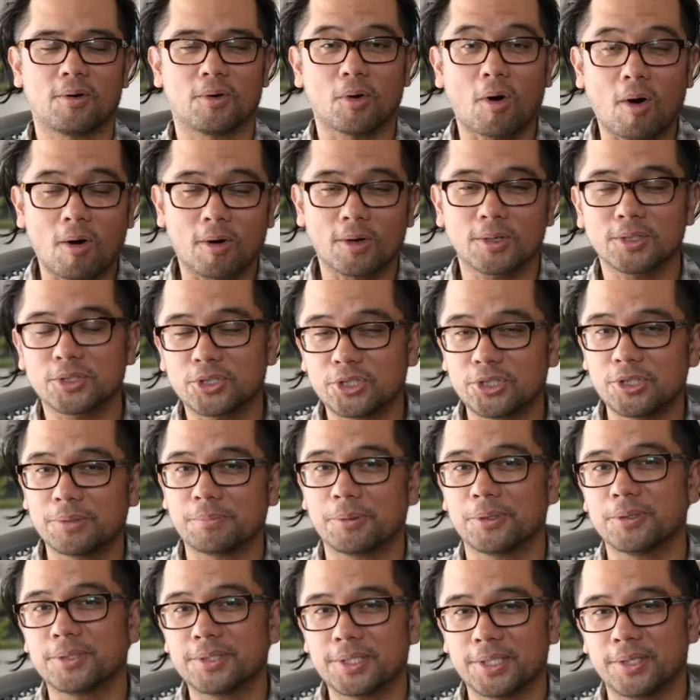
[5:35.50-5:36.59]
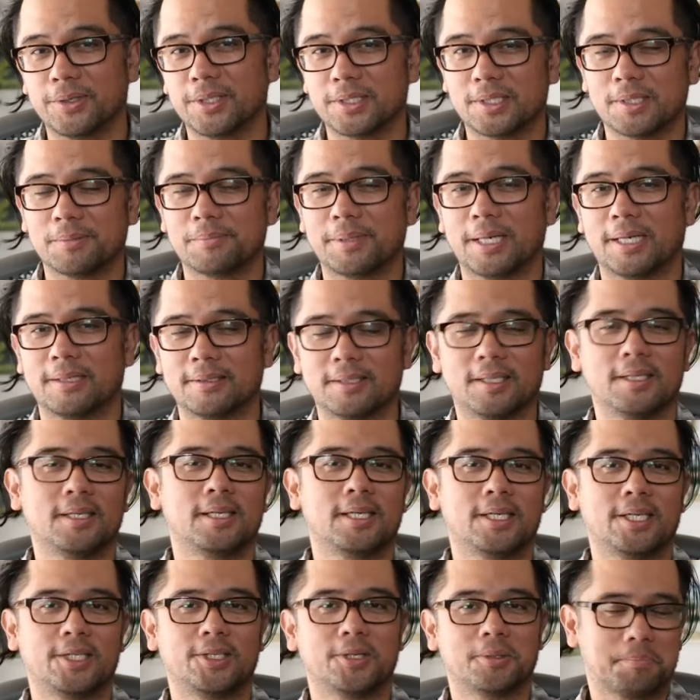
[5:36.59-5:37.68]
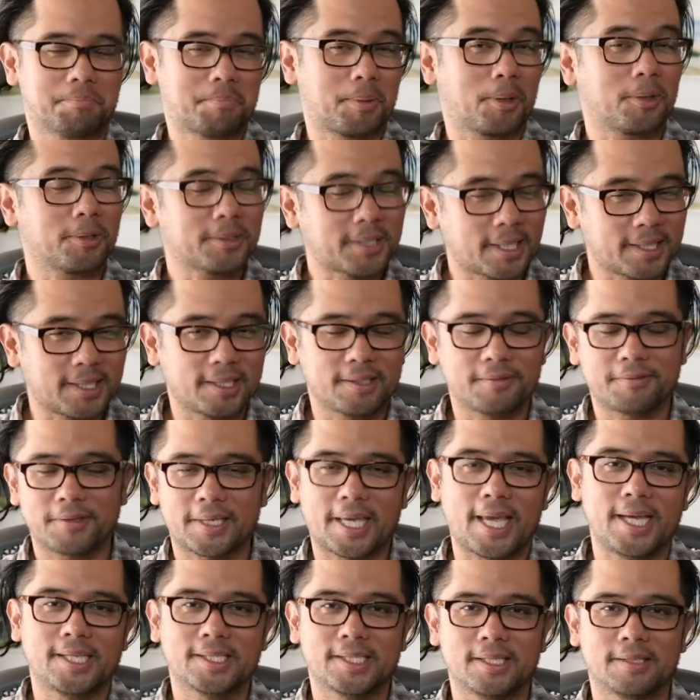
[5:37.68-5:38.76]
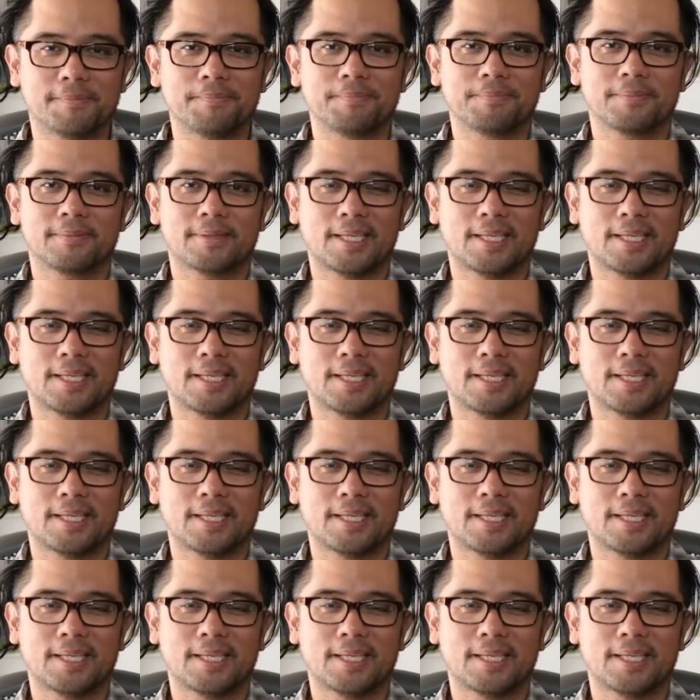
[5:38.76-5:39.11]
or aren't super serious about you know, bird identification,